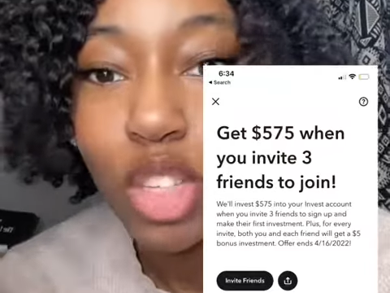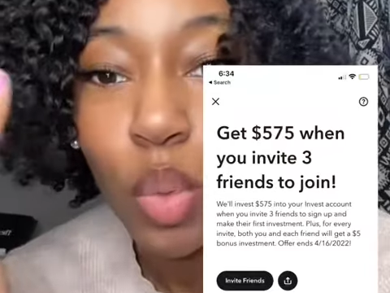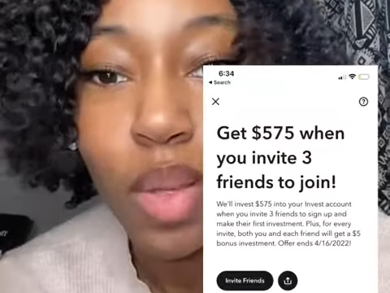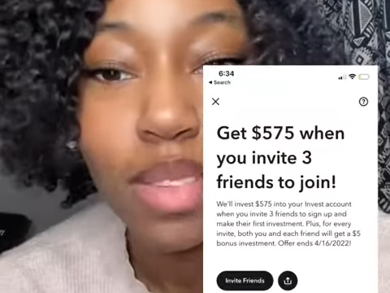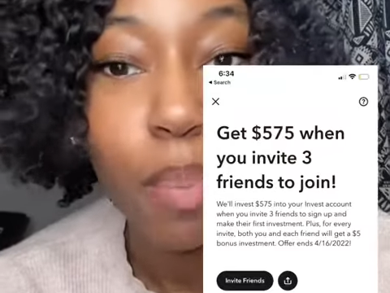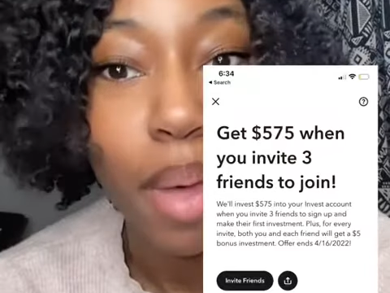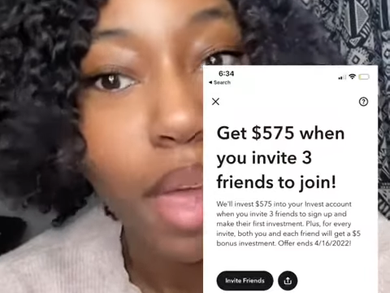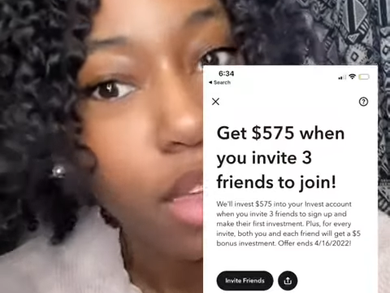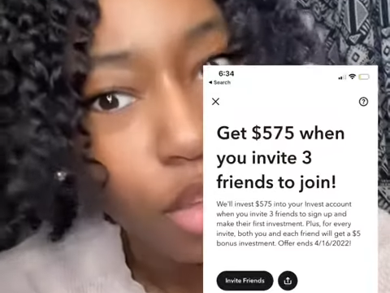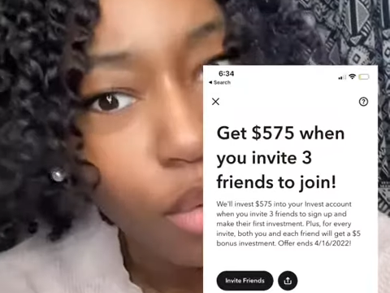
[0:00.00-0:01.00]
is willing to
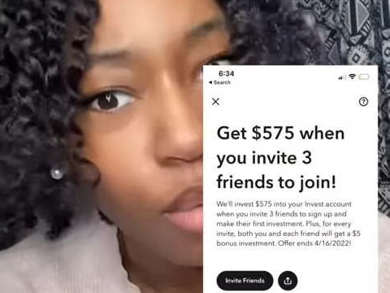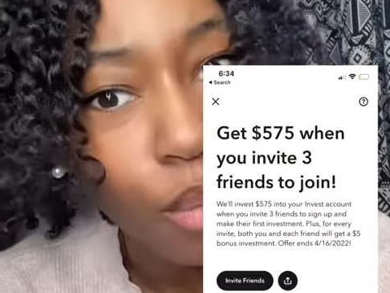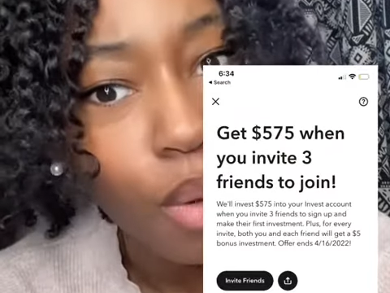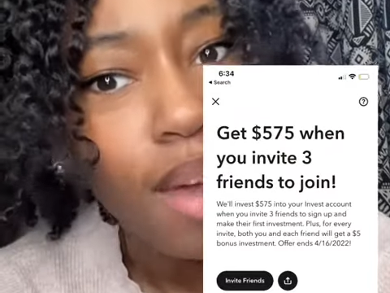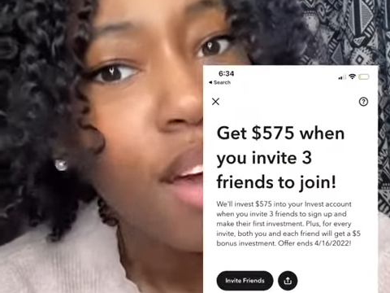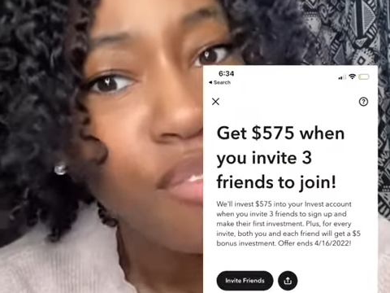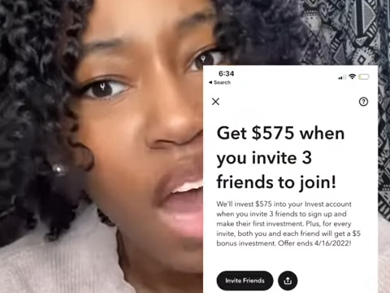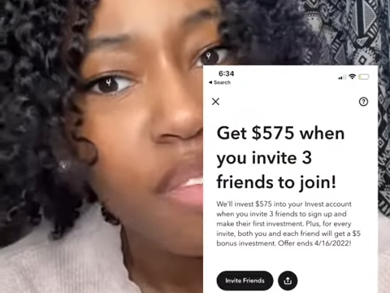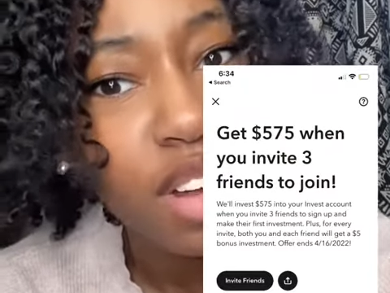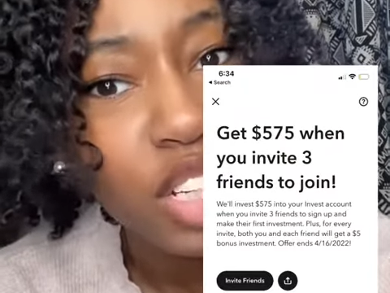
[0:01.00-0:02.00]
pay you
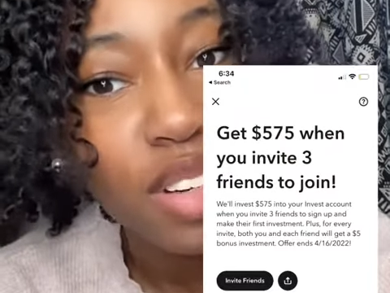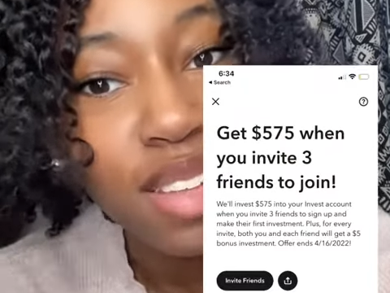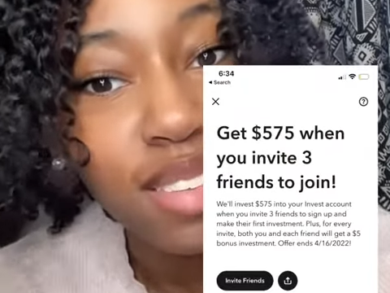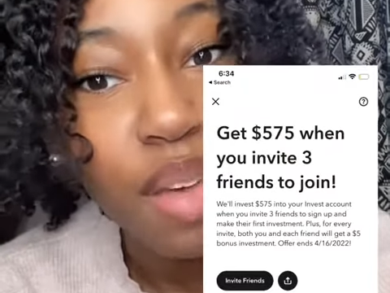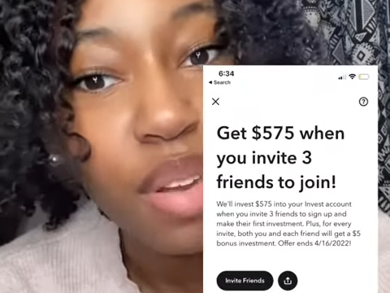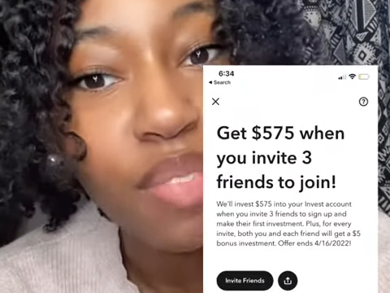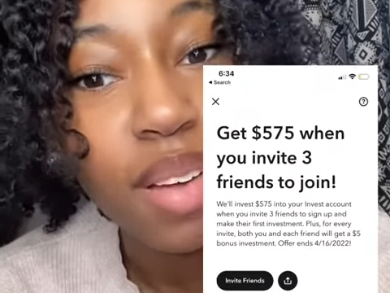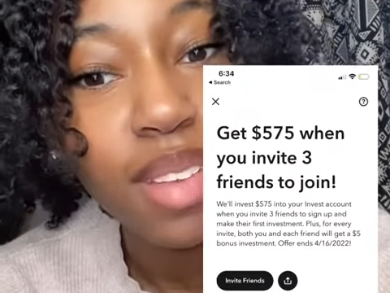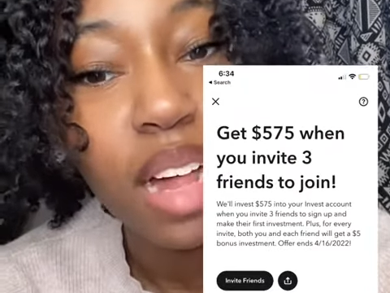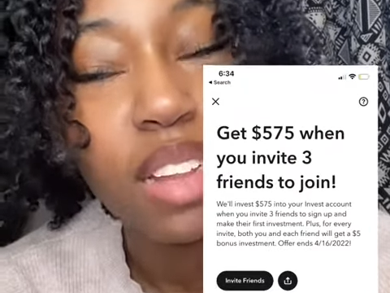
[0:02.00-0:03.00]

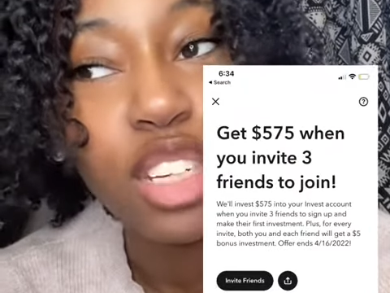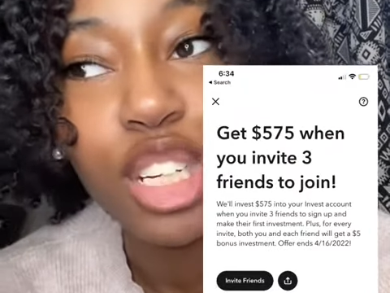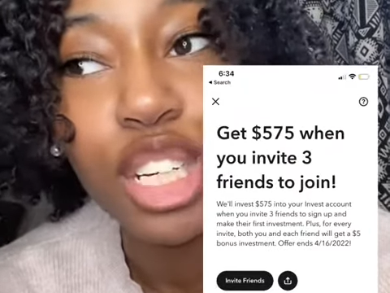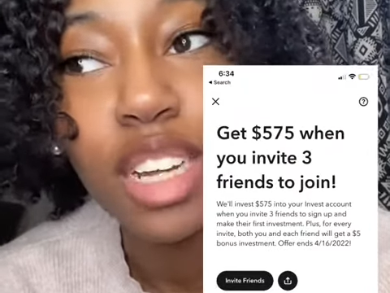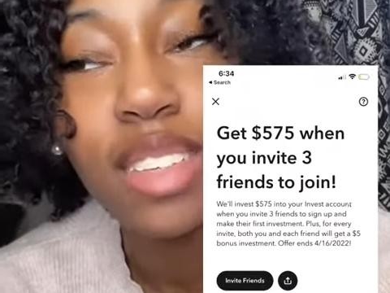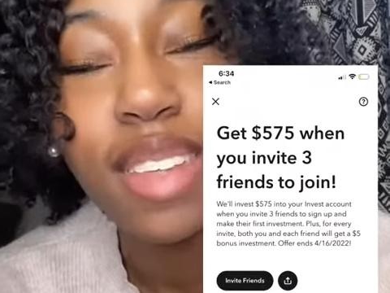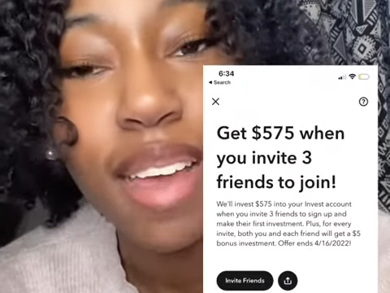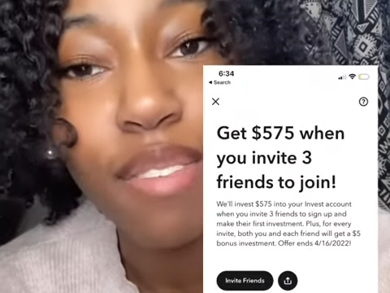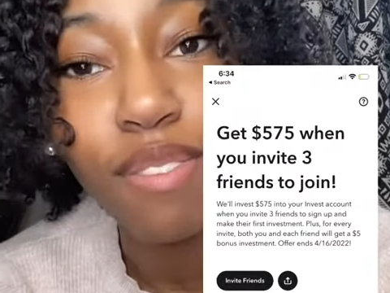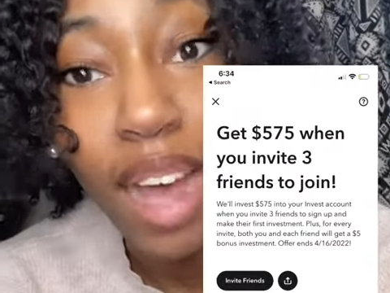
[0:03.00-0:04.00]
$575 just
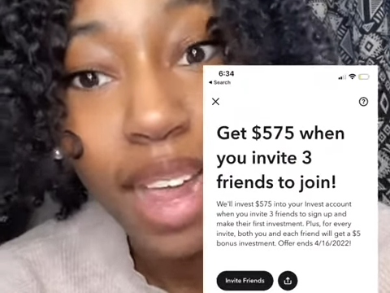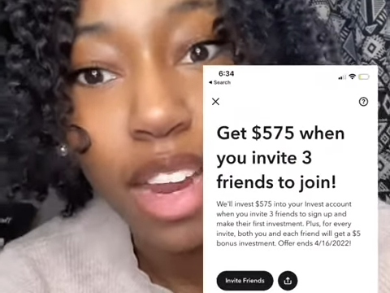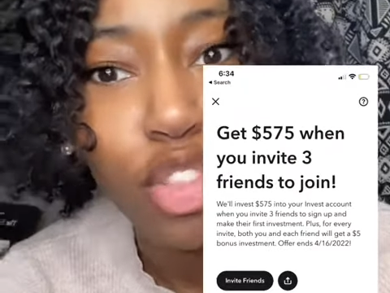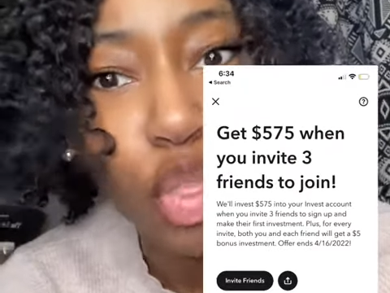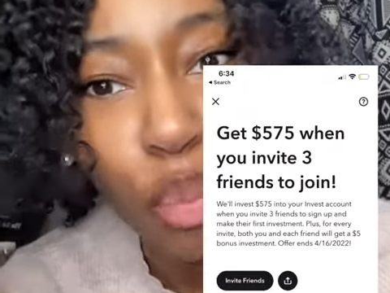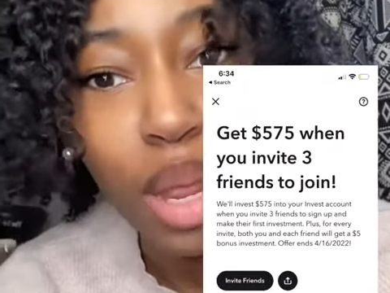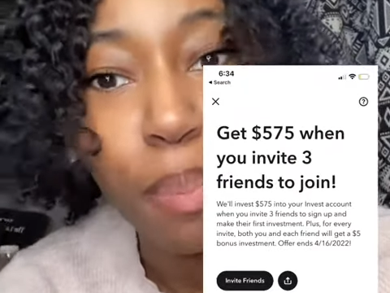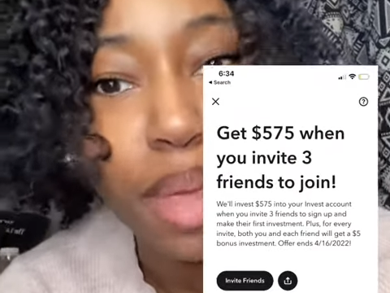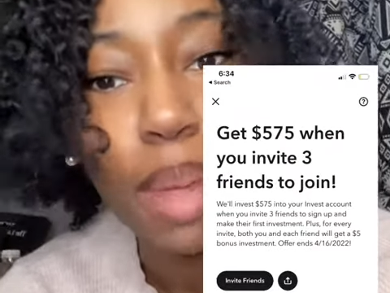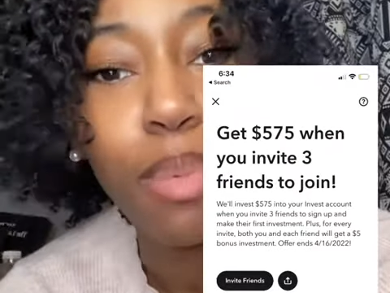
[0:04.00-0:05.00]
to invite
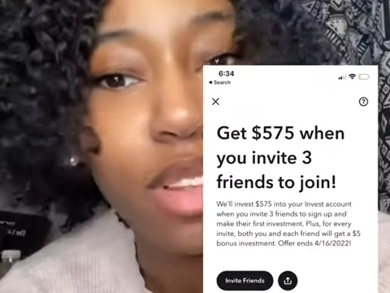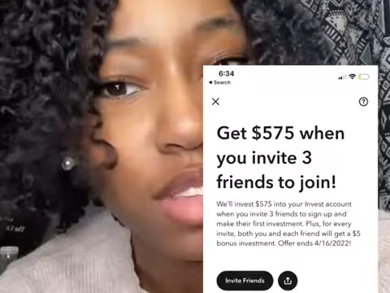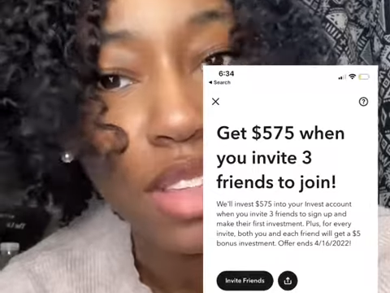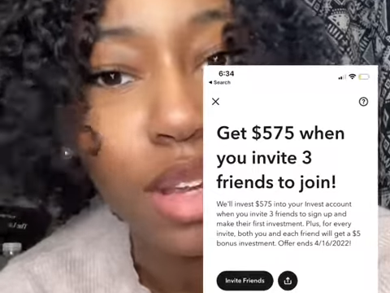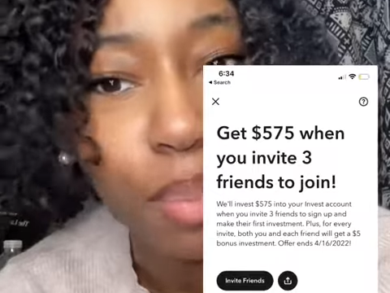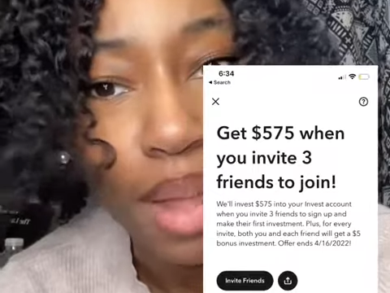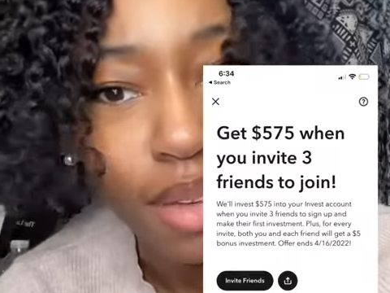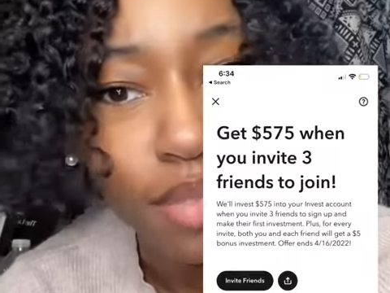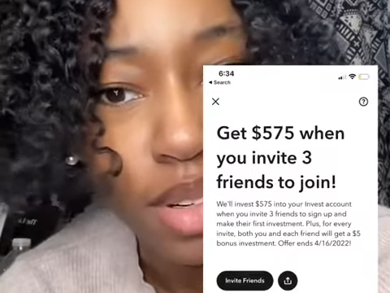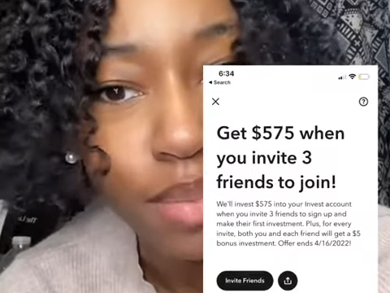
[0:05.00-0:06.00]
3 people to their
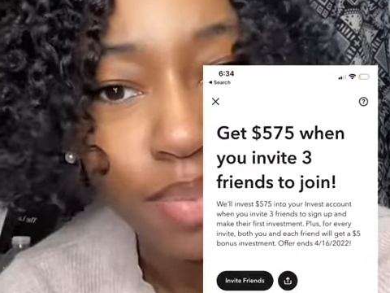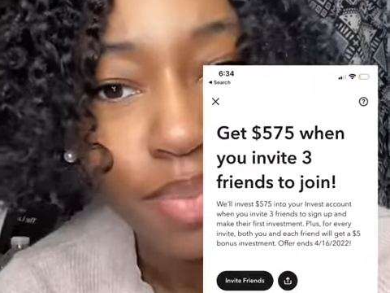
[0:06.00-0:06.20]
platform.